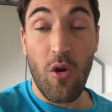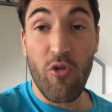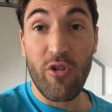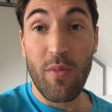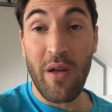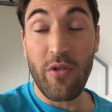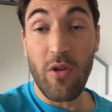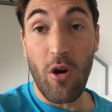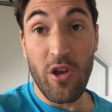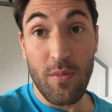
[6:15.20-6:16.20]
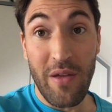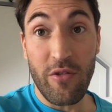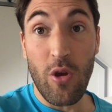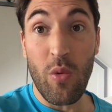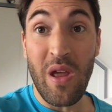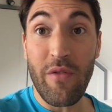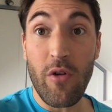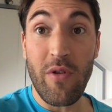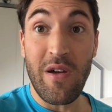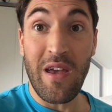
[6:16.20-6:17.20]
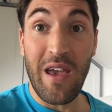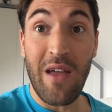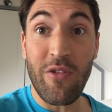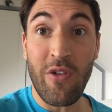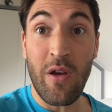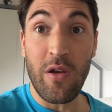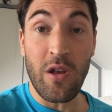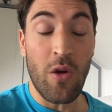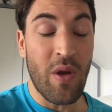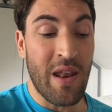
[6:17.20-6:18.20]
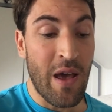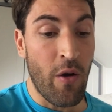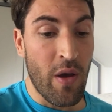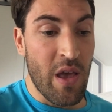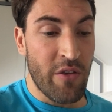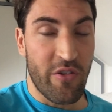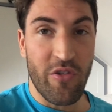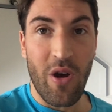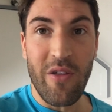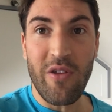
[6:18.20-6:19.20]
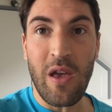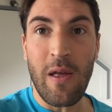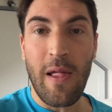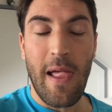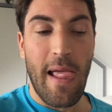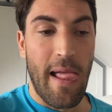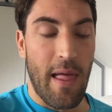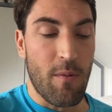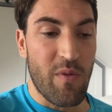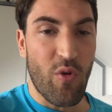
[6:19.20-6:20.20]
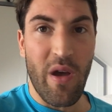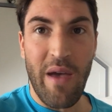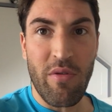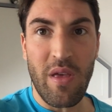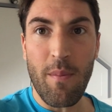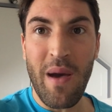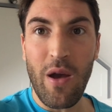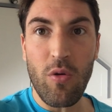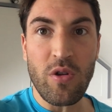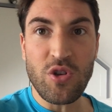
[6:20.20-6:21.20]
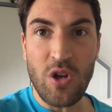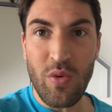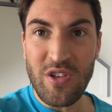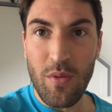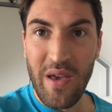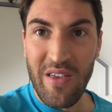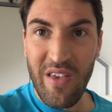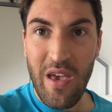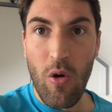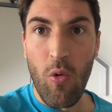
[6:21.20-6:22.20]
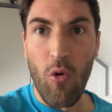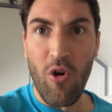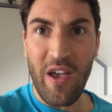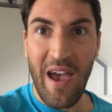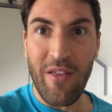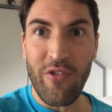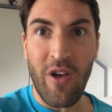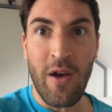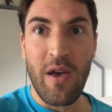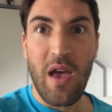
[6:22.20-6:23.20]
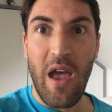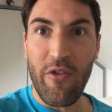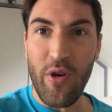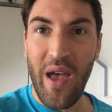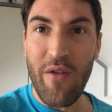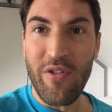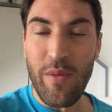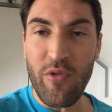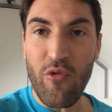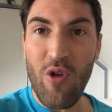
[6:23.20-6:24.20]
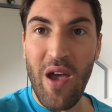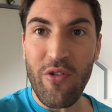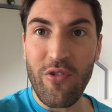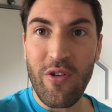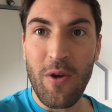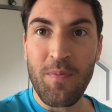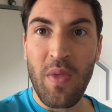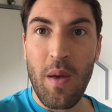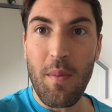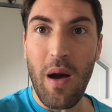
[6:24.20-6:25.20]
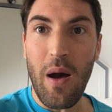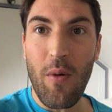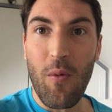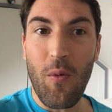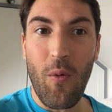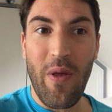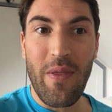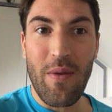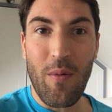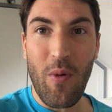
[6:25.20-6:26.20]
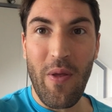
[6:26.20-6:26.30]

Who's going to be able to? Are you going to be able to do it when you have ovarian cancer? You know, in our society, we've got everything backwards. You know, when someone gets ill or cancer, it's okay for them to rest, but when